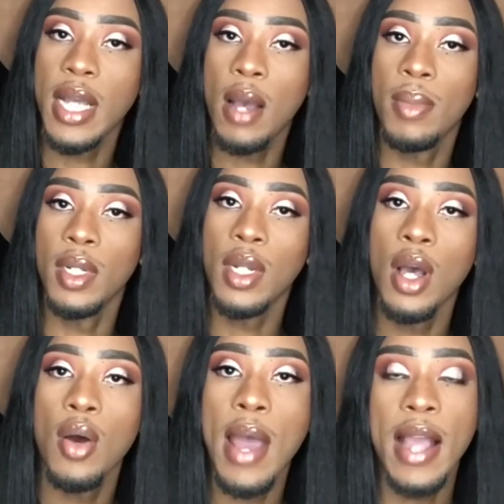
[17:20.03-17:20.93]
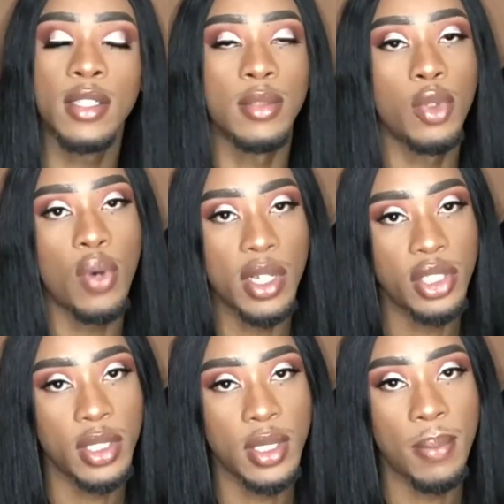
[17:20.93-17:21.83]
down below, ask some
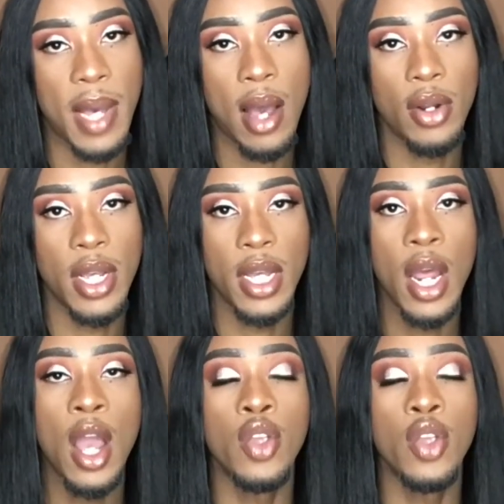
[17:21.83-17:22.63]
questions about it.